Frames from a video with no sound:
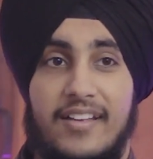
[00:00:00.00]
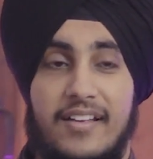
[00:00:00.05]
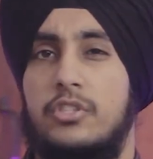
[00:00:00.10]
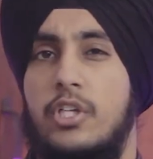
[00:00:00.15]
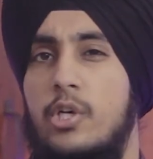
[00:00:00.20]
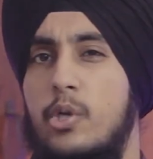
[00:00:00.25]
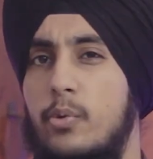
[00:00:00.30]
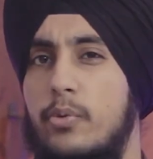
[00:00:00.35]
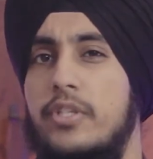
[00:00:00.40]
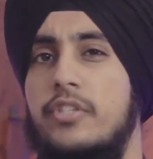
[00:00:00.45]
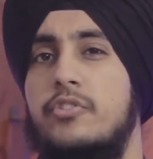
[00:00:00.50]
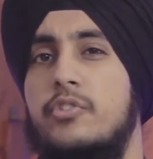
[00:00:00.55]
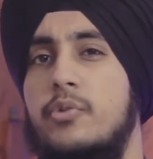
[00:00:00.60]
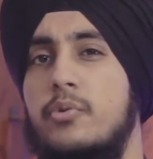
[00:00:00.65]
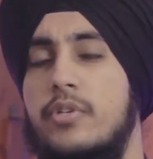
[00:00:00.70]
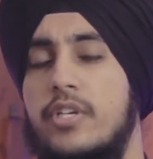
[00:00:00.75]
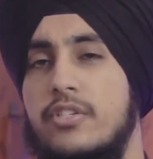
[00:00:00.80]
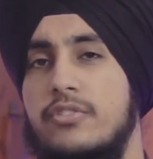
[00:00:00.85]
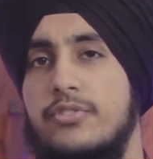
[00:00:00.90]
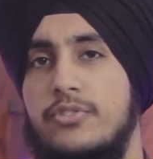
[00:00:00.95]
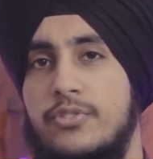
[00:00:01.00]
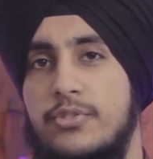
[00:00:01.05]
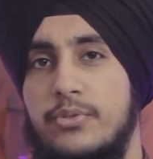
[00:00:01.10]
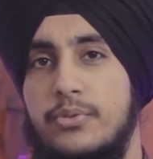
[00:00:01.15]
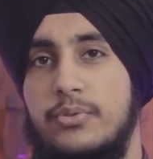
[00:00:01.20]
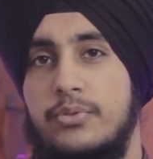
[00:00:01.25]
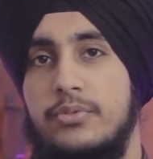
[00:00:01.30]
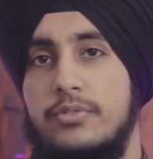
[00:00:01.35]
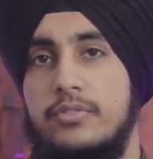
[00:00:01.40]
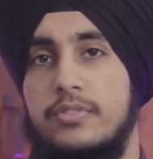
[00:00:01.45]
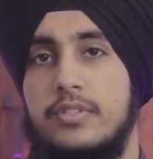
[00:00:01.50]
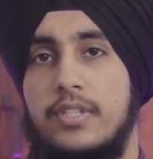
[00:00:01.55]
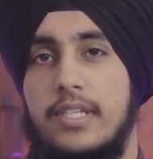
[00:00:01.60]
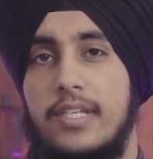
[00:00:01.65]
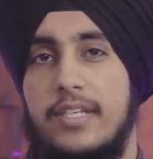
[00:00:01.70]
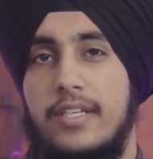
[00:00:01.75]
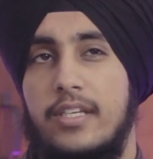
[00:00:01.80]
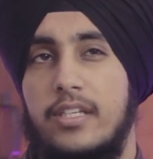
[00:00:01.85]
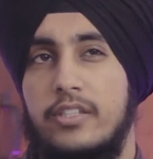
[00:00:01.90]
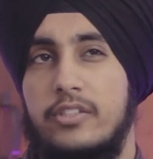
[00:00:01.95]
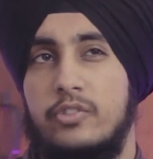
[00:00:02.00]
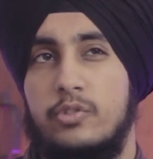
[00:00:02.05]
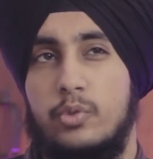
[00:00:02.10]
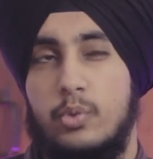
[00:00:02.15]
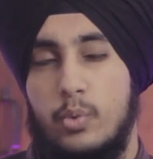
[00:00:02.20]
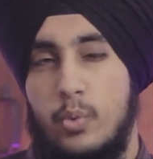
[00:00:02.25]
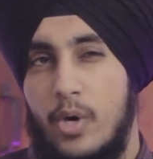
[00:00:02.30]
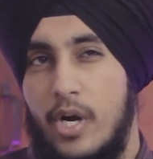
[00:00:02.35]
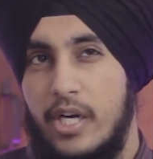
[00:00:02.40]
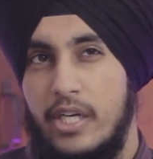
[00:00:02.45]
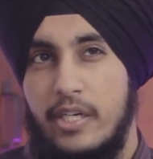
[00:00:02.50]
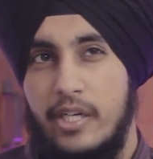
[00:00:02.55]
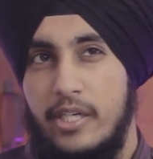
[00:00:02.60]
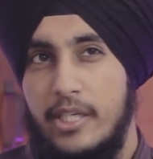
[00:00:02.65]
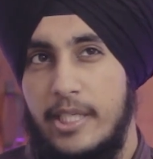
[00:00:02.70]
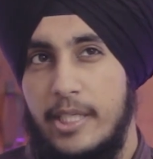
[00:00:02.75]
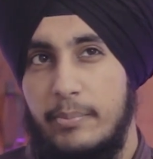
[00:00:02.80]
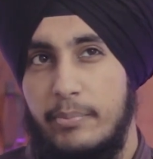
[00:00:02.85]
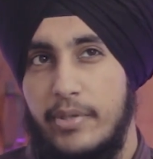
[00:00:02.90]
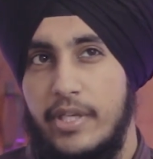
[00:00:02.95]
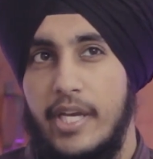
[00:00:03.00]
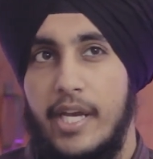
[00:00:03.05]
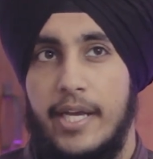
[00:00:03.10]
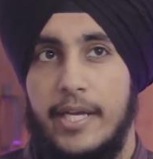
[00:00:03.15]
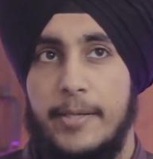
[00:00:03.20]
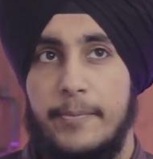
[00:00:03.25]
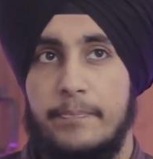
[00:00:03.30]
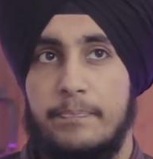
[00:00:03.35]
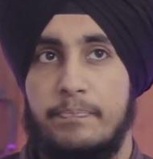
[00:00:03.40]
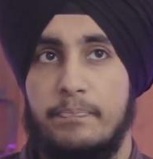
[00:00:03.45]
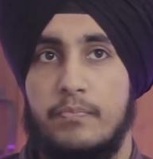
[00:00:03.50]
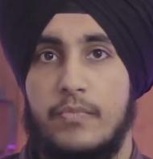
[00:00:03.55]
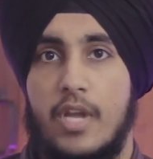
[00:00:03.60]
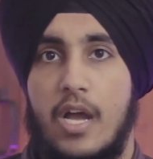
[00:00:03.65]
The lowest you can choose is 200 DPI.